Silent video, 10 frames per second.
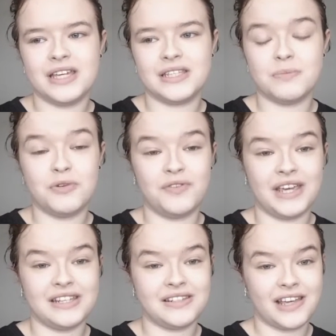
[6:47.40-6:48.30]
is a
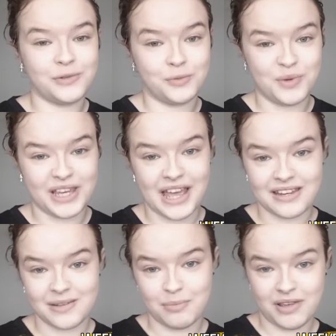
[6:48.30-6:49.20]
movie entitled
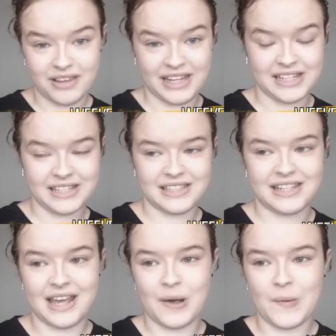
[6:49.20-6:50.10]
Weekend at
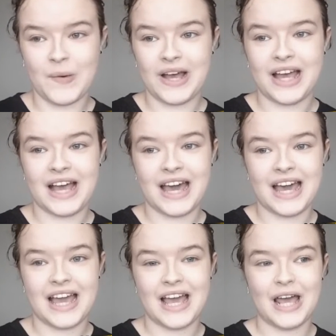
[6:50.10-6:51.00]
Bernie's. Now,
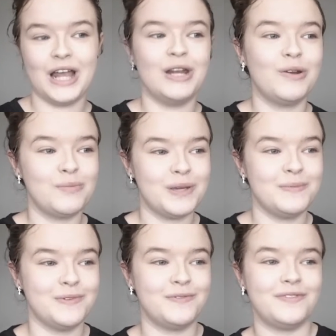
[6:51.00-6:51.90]
a lot of
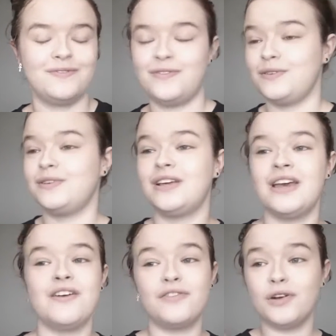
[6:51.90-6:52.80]
people,
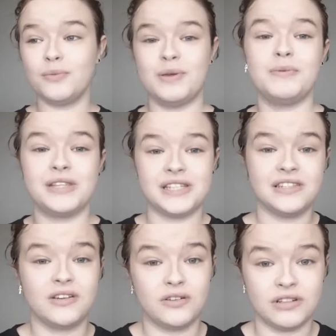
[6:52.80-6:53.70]
for a lot of people, this
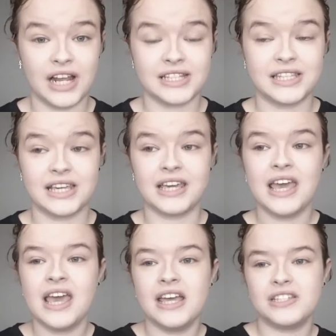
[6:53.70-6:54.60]
is a cult
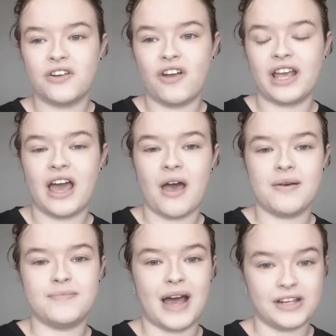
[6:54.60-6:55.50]
classic, starring
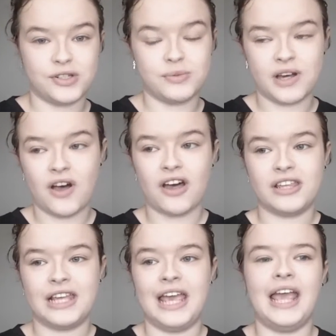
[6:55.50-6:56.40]
Andrew
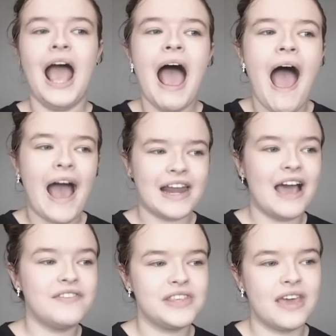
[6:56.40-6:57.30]
McCarthy, and I
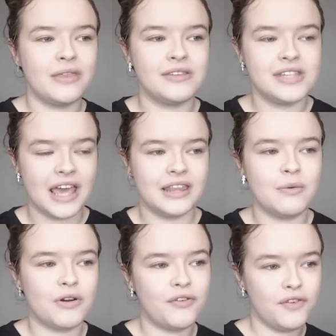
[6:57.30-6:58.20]
have to say
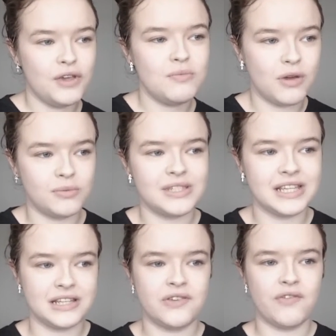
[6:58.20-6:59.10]
there were a few moments
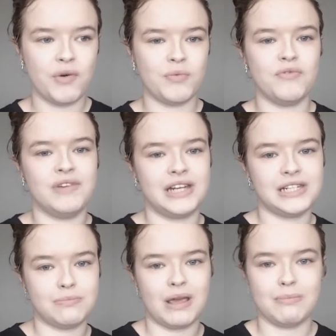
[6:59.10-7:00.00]
in this film that really
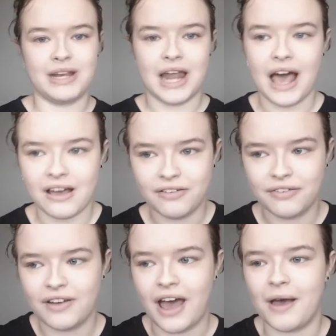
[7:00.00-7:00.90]
did make me
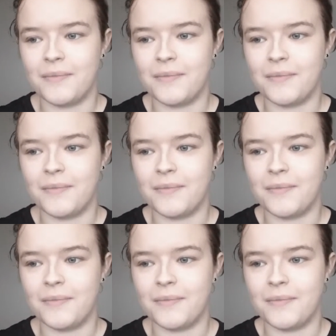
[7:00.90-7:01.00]
laugh.